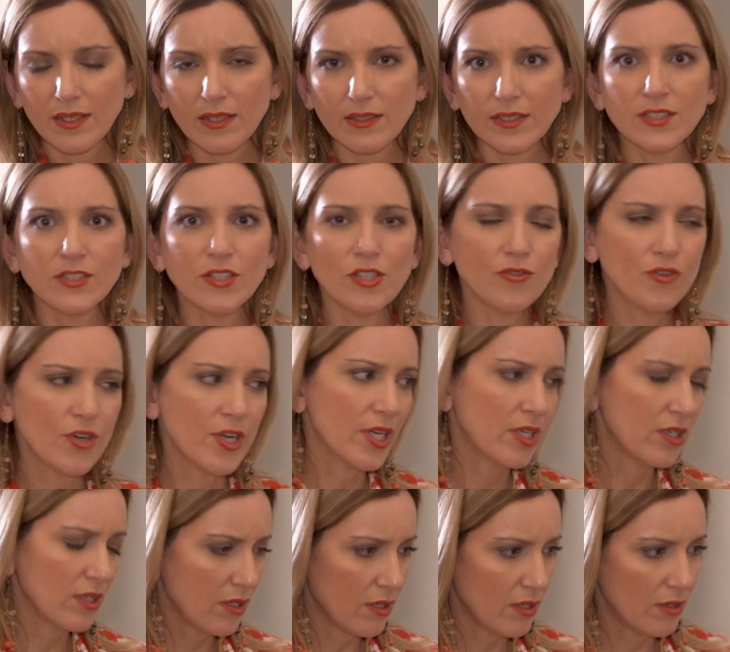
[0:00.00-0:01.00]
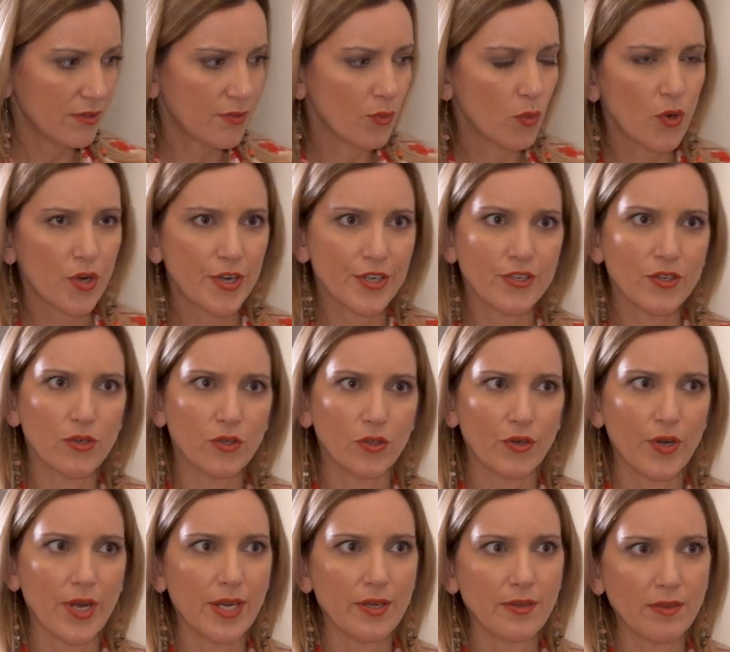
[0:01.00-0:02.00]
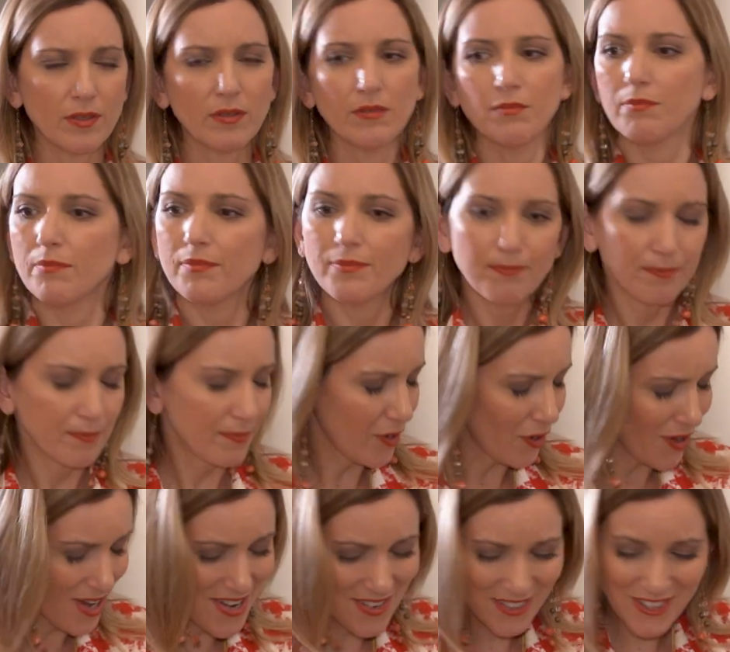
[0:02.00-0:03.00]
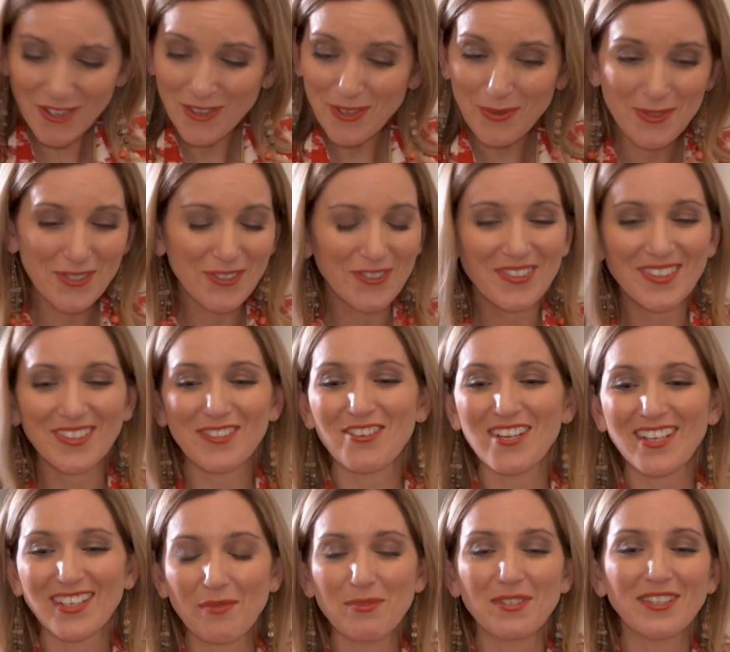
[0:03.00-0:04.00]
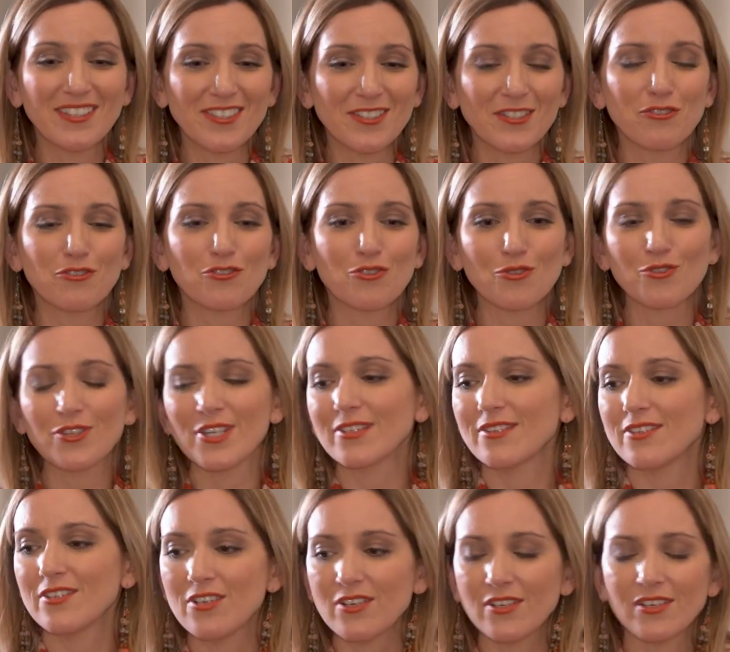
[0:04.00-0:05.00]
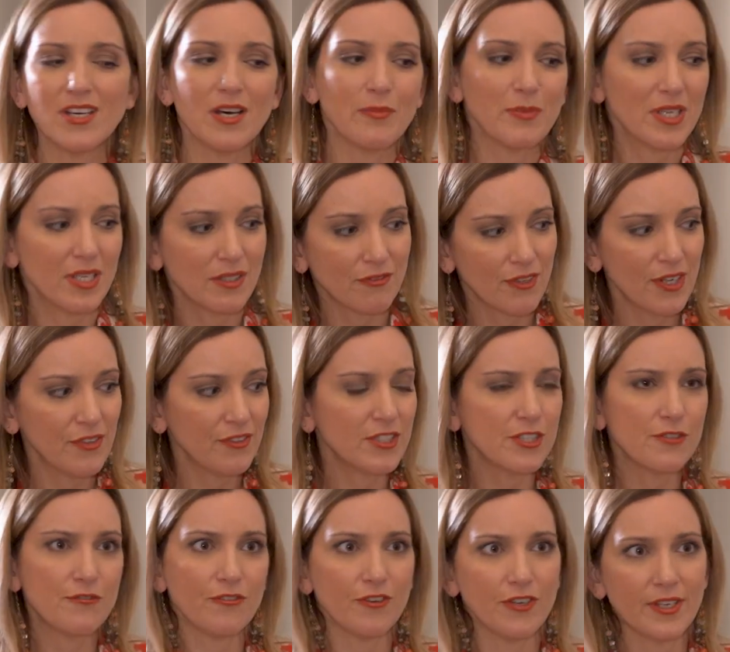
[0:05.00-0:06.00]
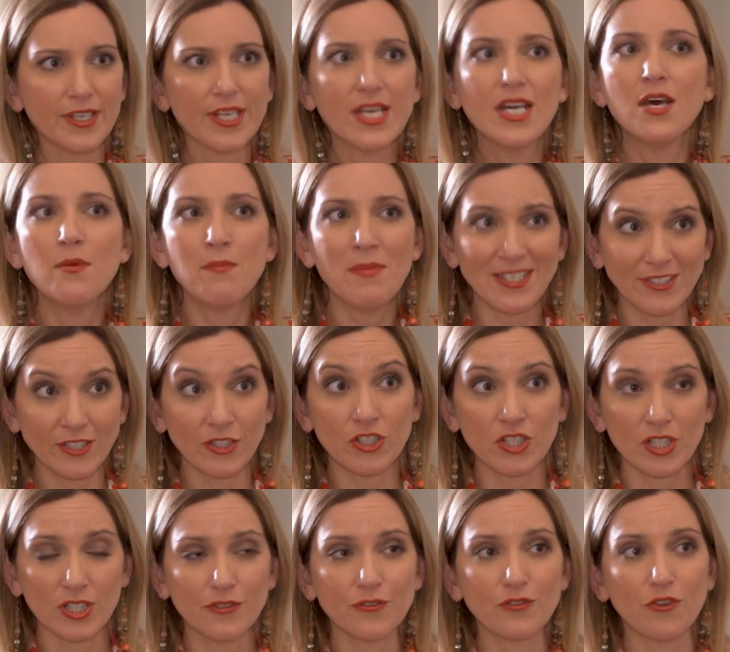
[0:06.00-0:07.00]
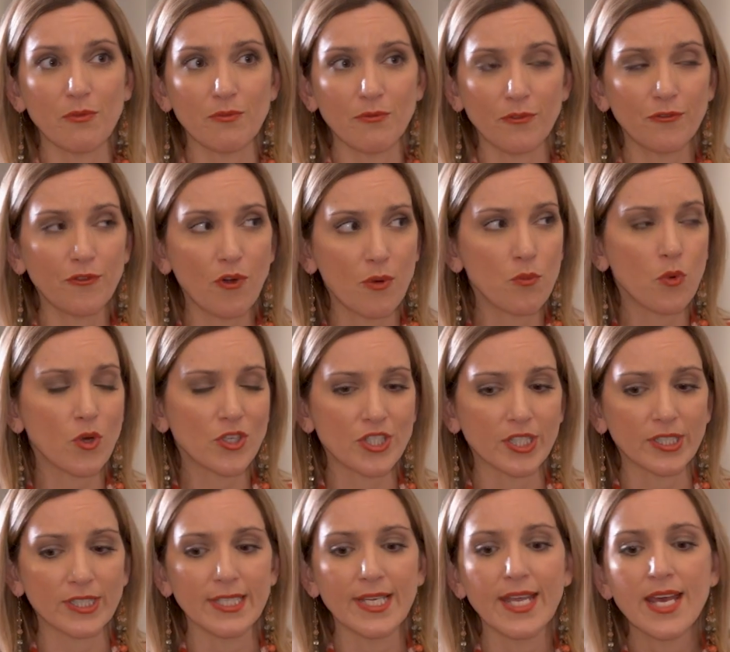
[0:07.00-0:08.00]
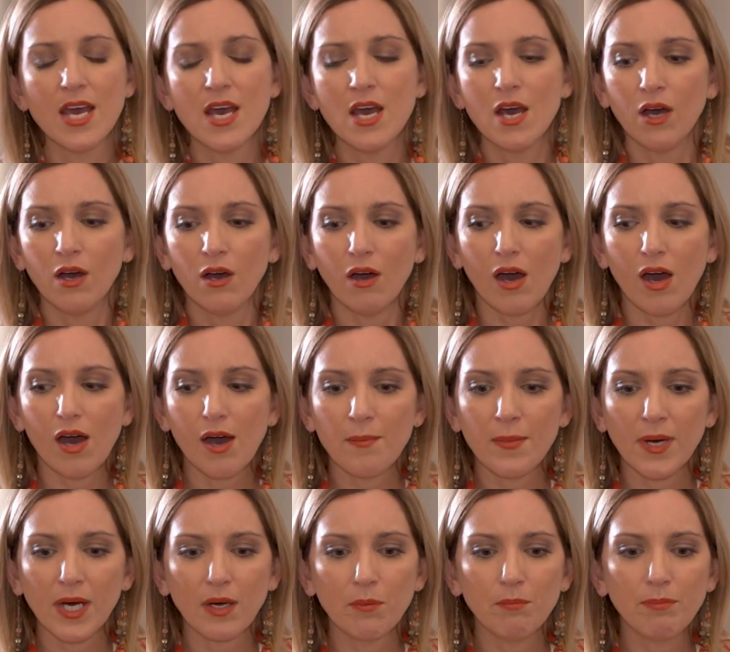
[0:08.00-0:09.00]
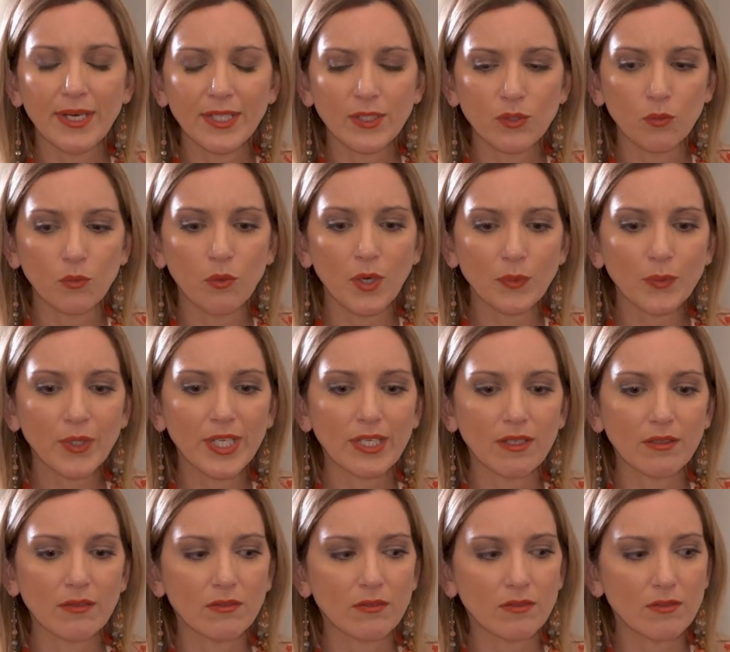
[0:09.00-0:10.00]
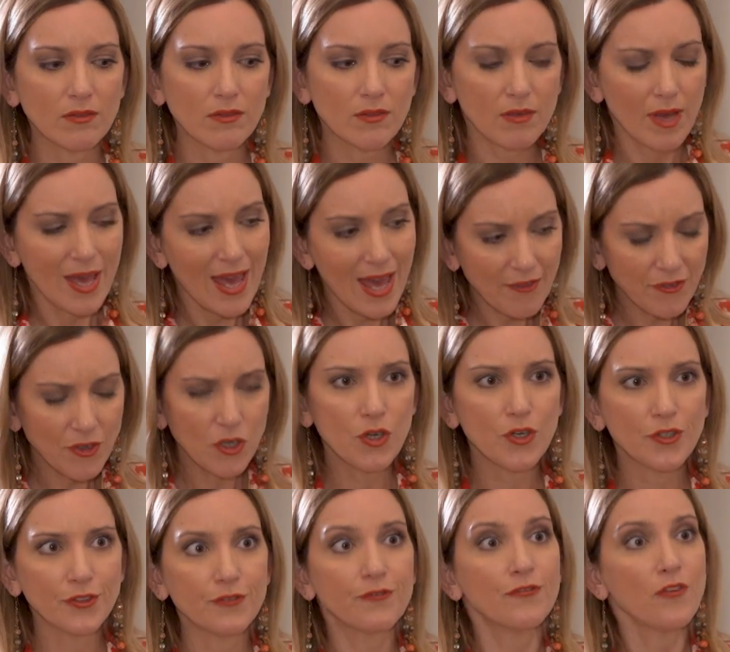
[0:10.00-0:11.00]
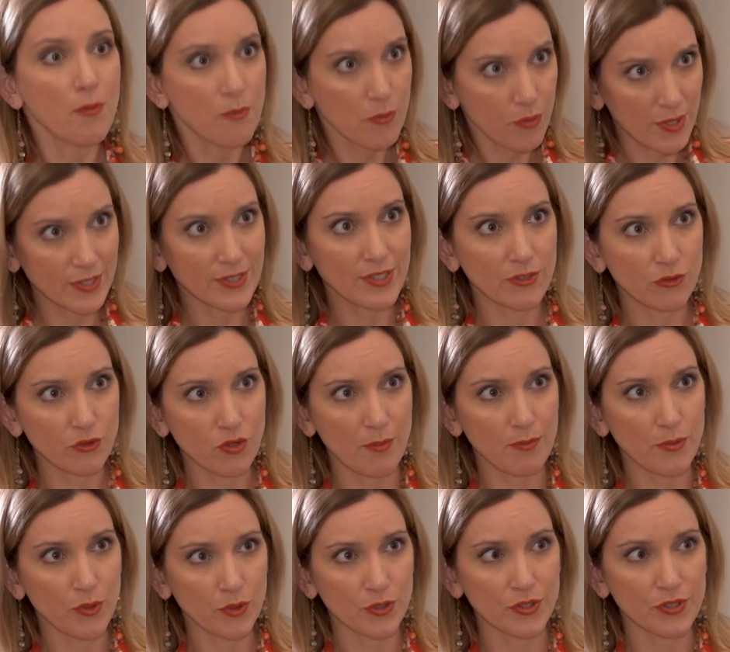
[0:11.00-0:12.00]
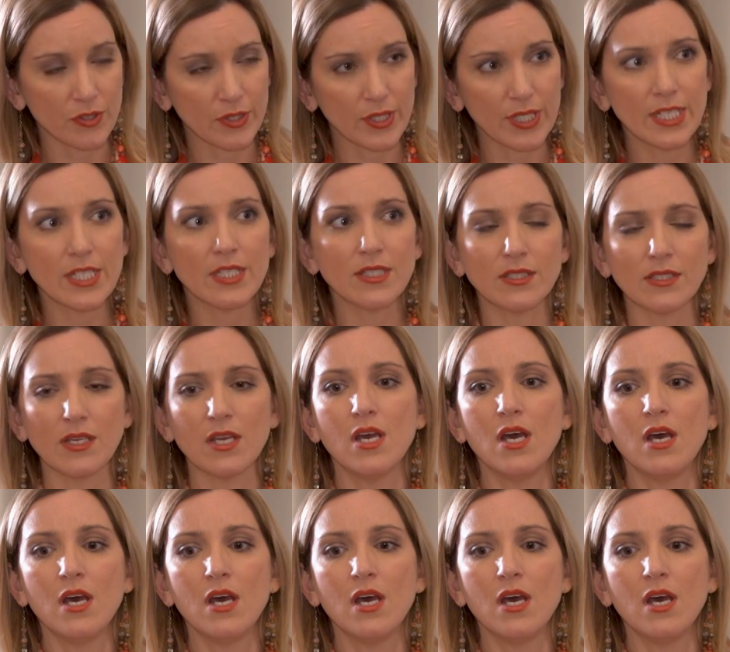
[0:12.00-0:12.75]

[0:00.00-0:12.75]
considering the war in Ukraine, you're absolutely right. I mean, this is true that there are coming very different messages from Washington. But what we have heard from President Trump personally is